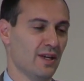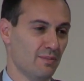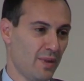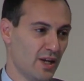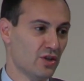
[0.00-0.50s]

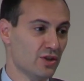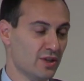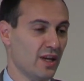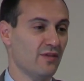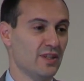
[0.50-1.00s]
in patient
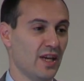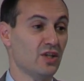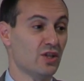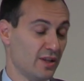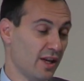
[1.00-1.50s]
safety
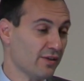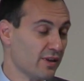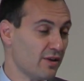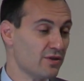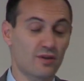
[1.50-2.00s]
and
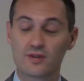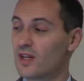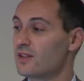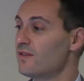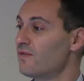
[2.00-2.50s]

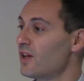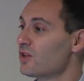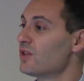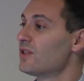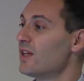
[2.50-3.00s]
healthcare-associated
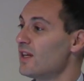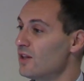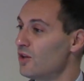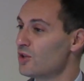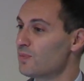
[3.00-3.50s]
infections
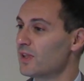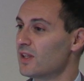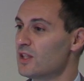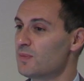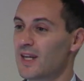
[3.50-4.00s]
in hospitals,